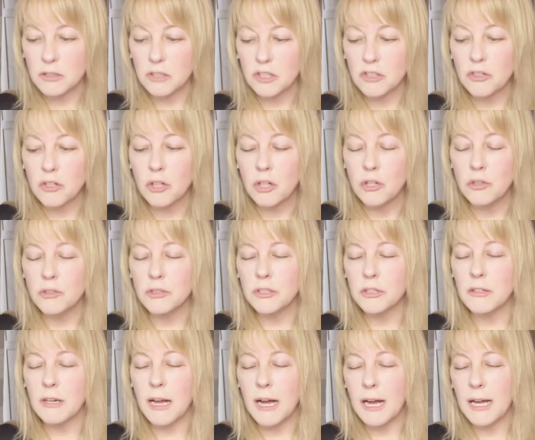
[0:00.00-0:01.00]
Just close
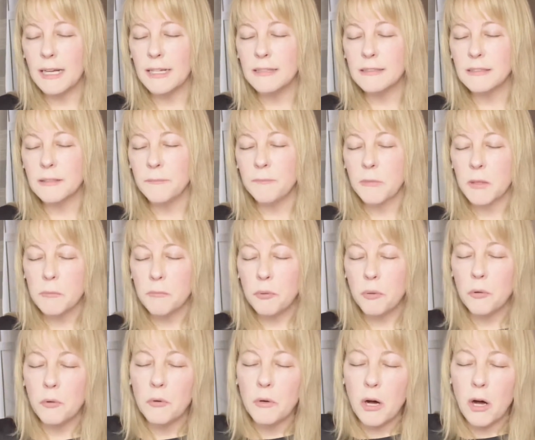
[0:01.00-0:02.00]
your eyes,
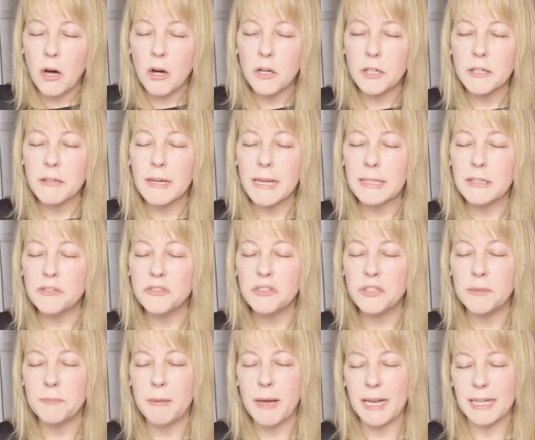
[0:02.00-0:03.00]
pull all your
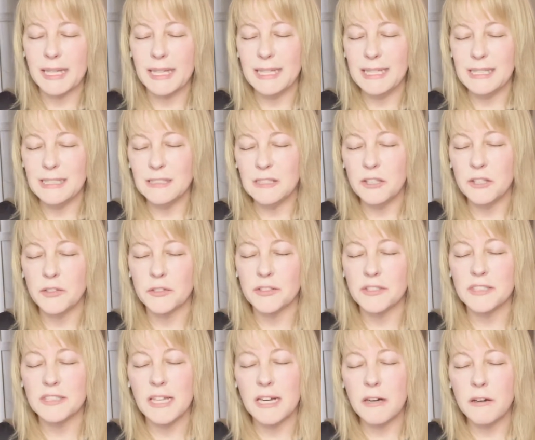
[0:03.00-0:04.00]
energy back into
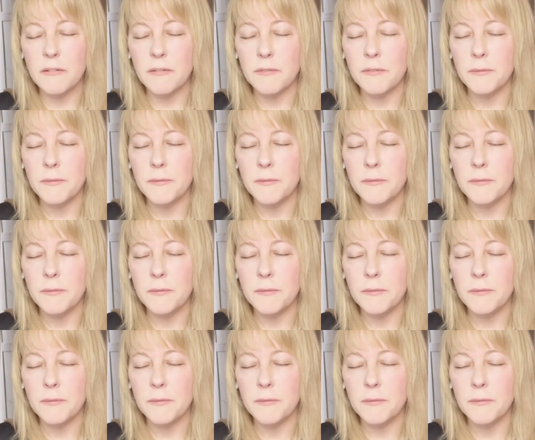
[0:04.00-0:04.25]
yourself,